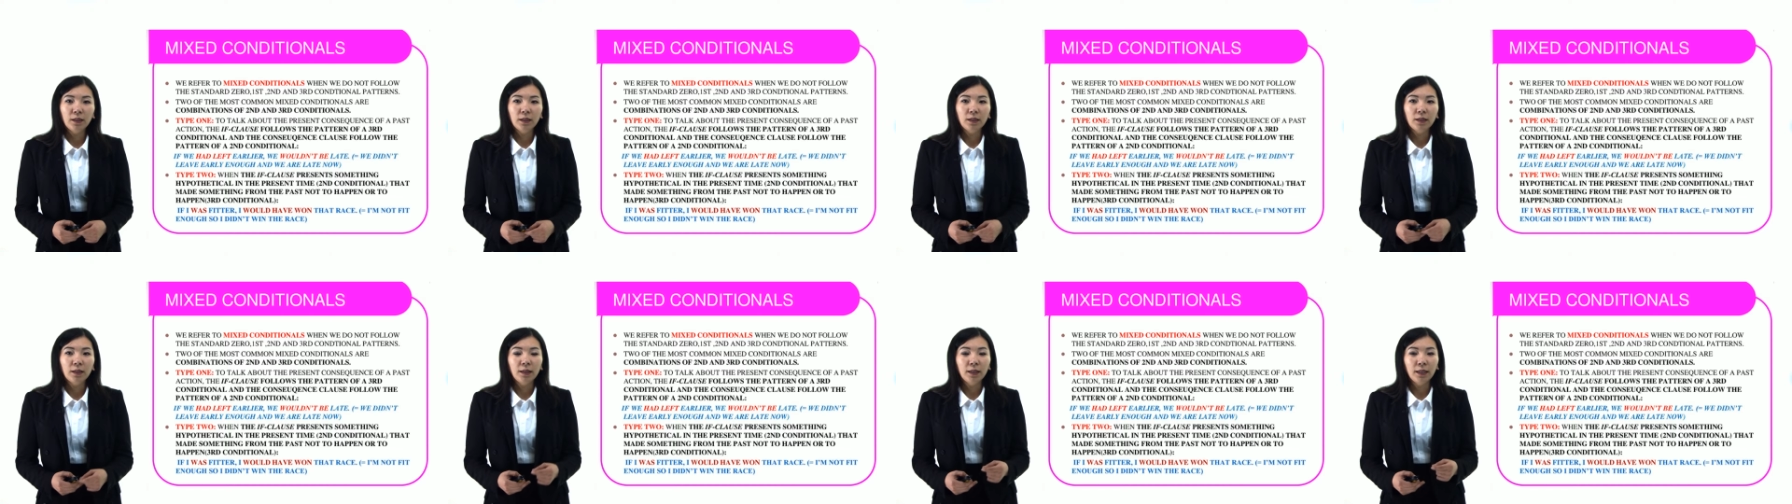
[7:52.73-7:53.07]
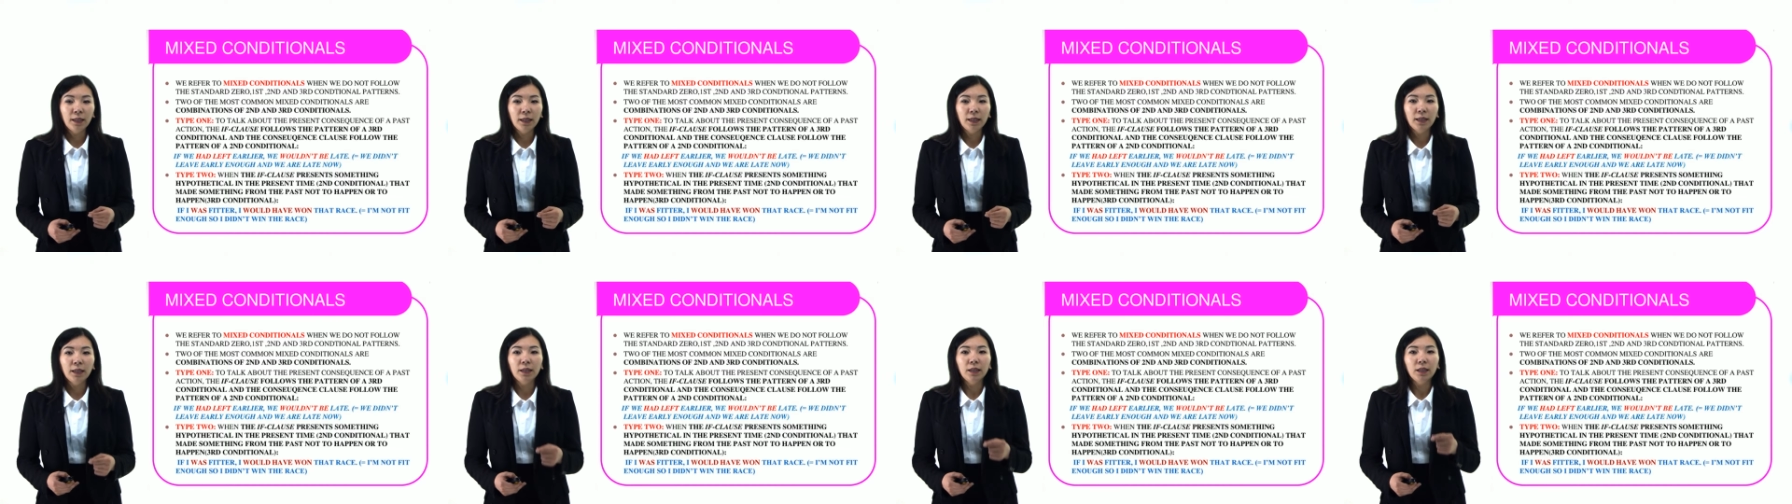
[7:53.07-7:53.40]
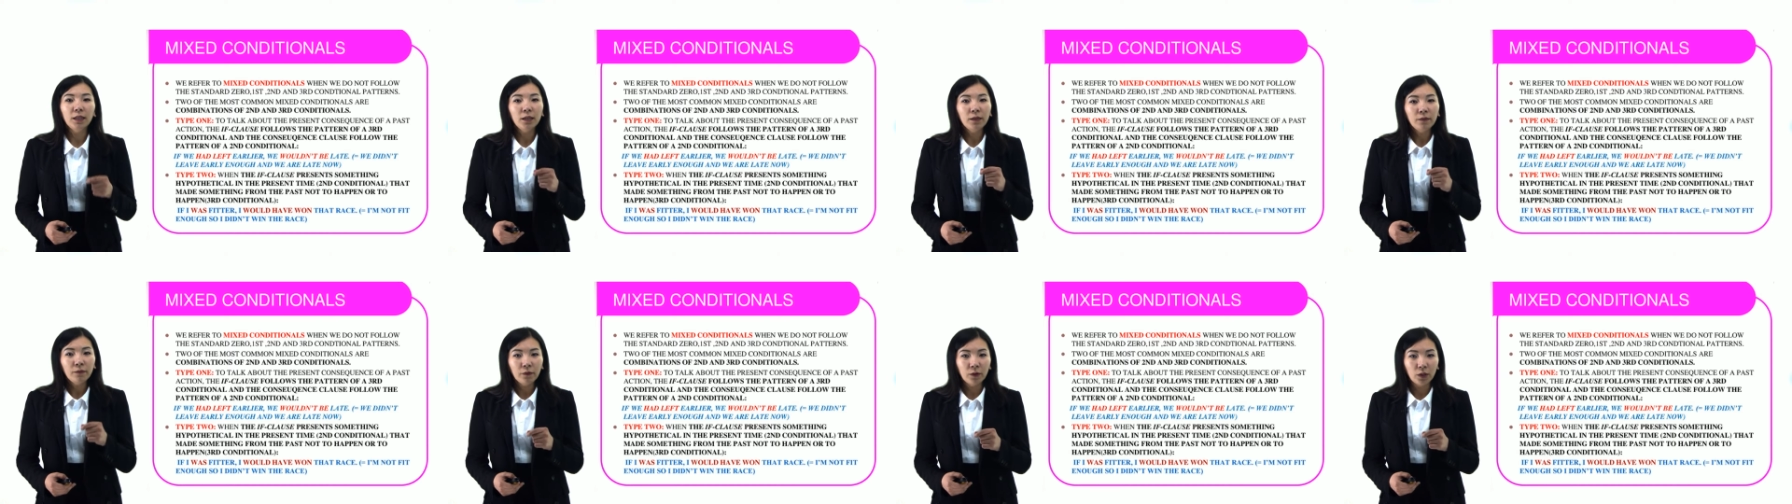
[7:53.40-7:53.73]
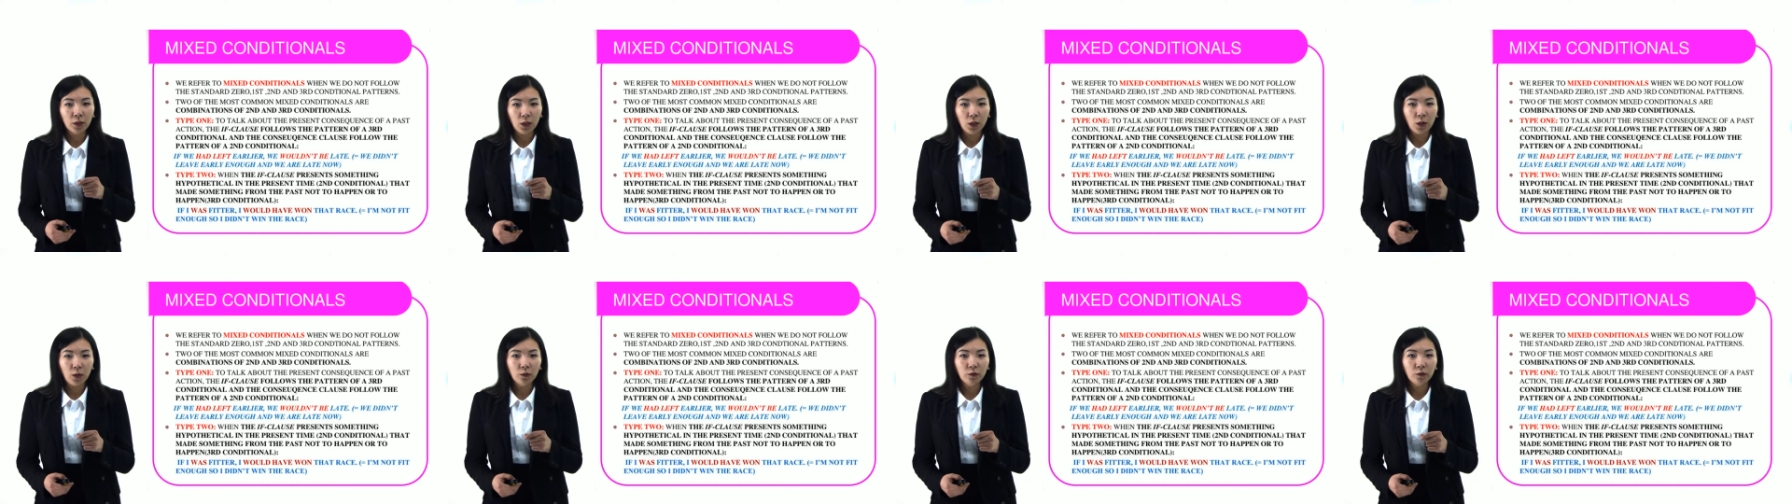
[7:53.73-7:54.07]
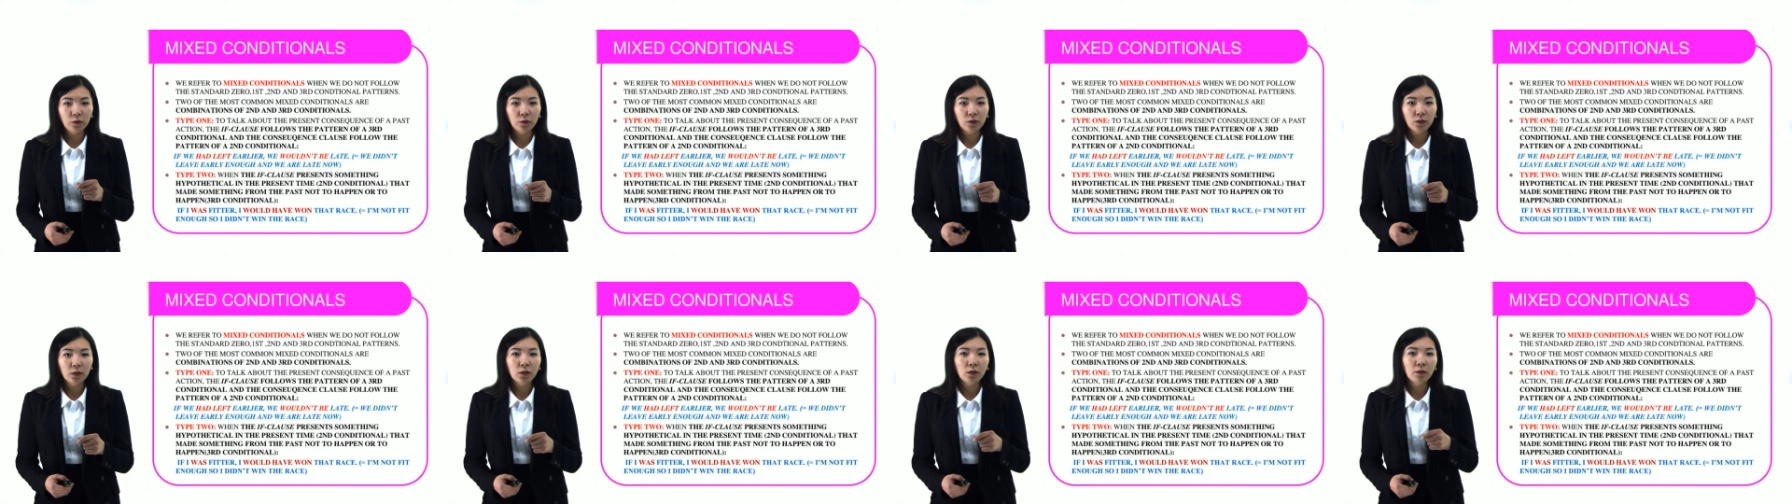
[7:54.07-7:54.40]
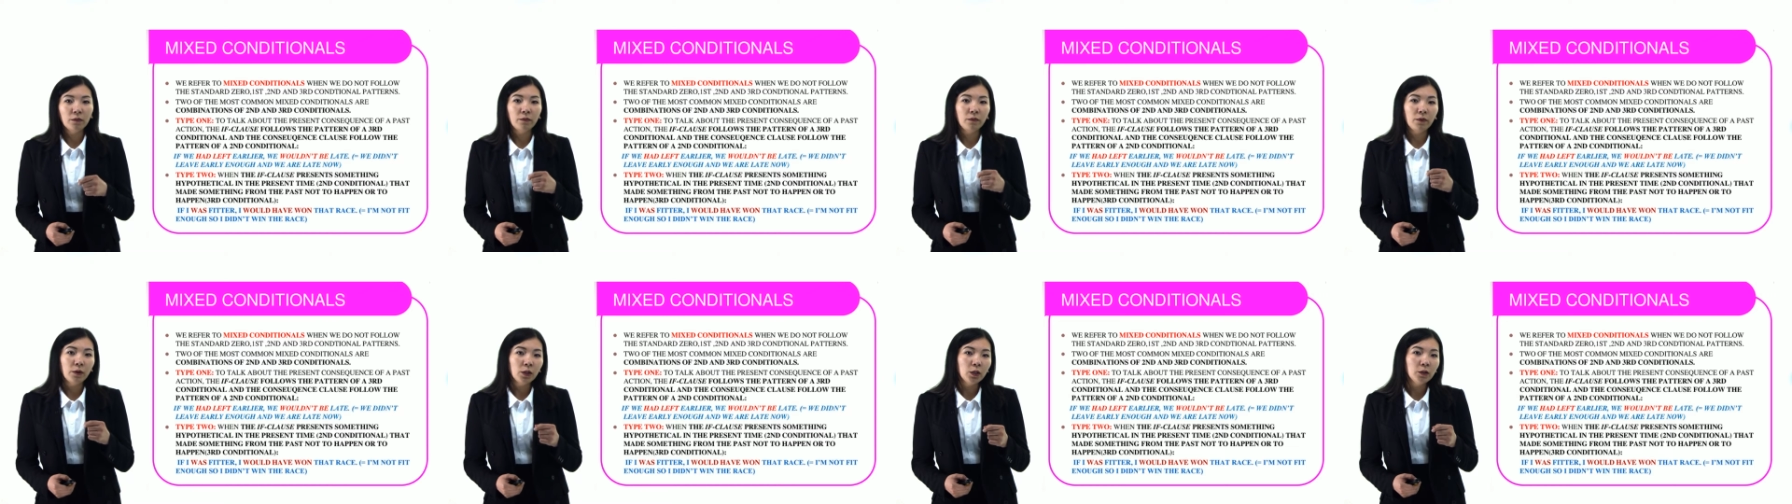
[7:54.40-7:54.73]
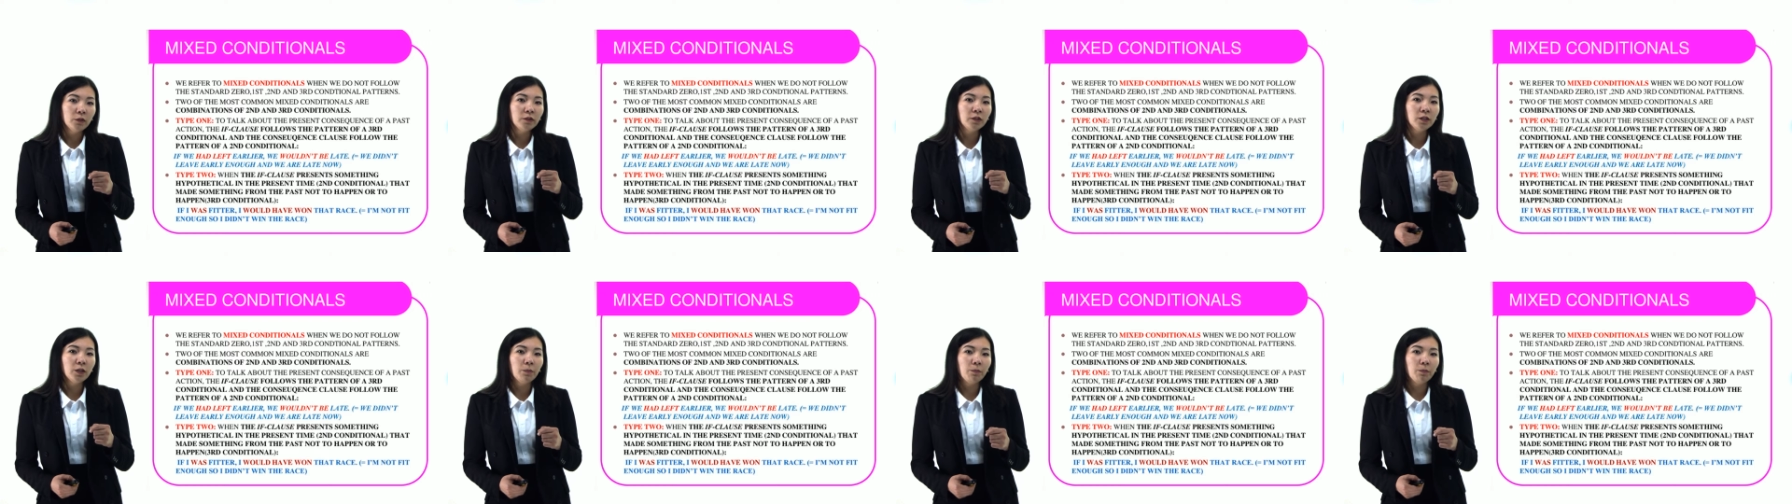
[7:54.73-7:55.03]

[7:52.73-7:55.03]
The if clause follows the